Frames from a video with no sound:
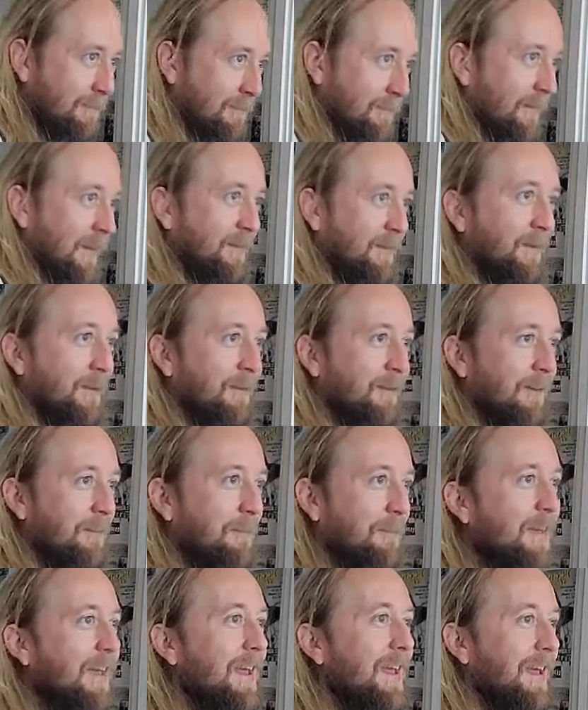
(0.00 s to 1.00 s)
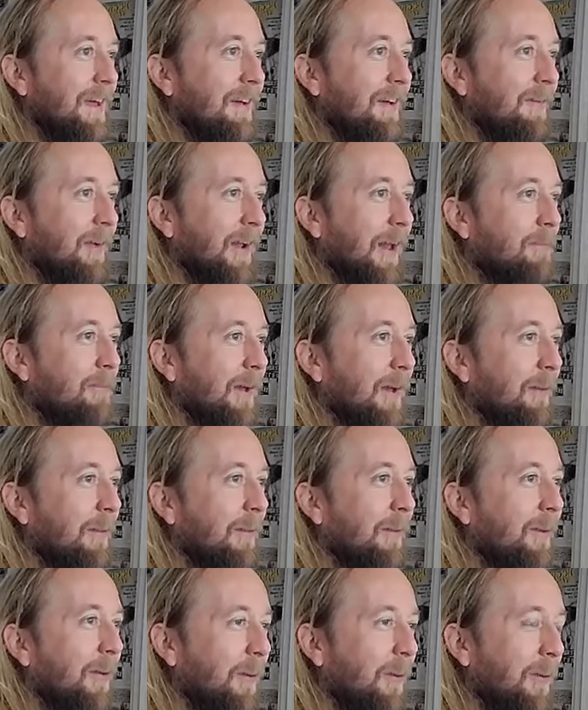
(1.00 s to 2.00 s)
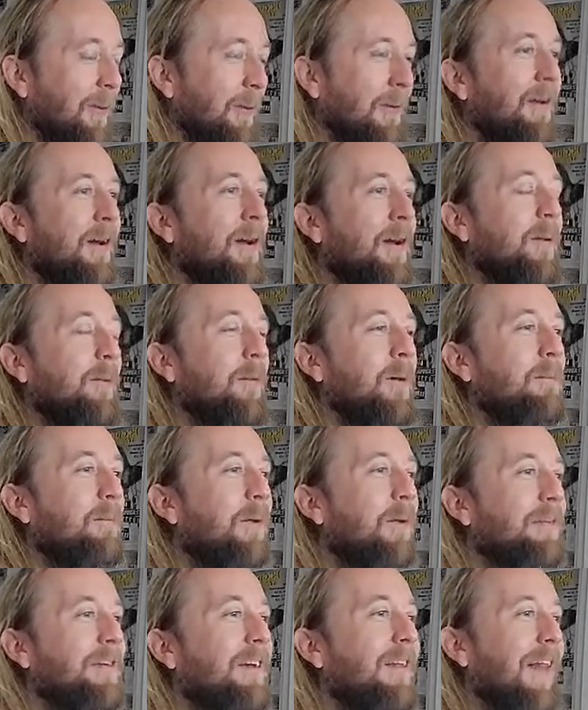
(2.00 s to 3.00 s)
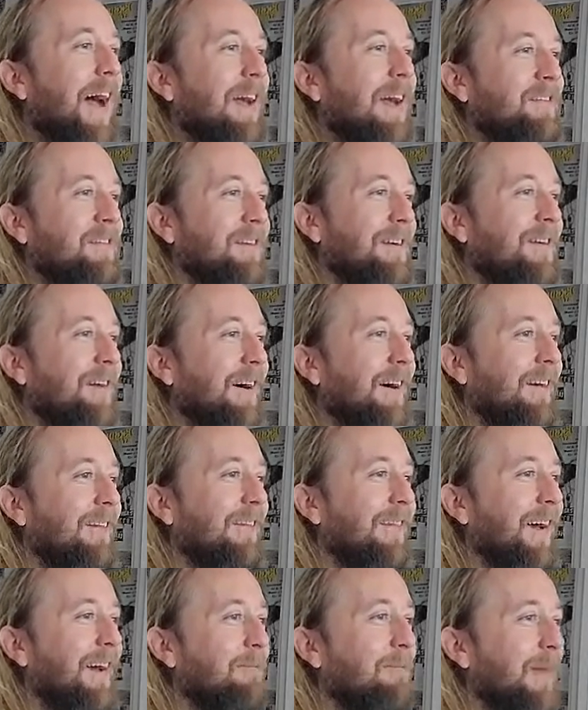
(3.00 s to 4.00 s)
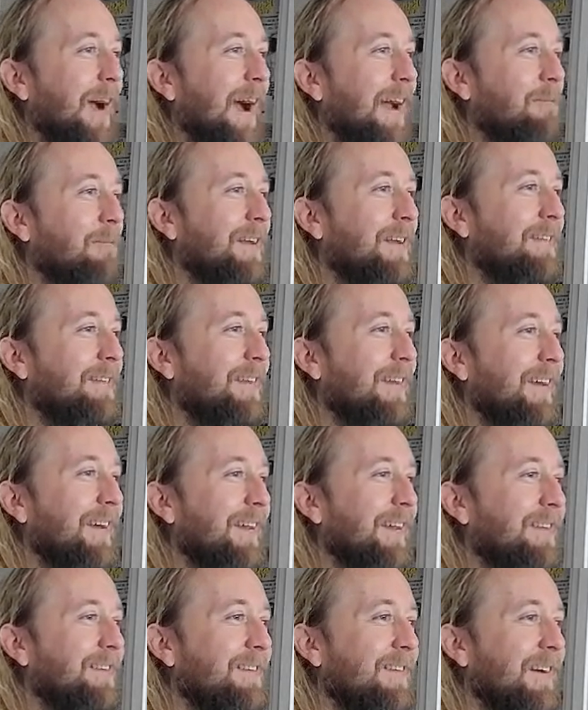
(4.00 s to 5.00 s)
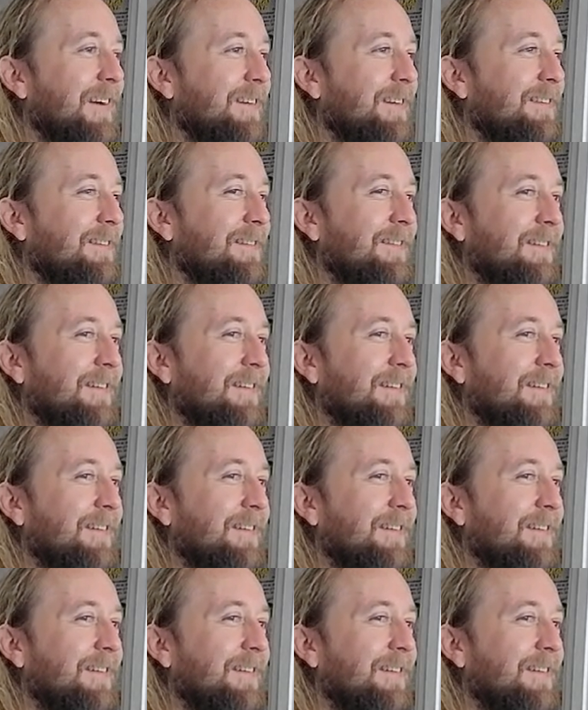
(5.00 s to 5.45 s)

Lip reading: So to me, when I play with cajon, we're both clashing on that backbeat thing, and it's like,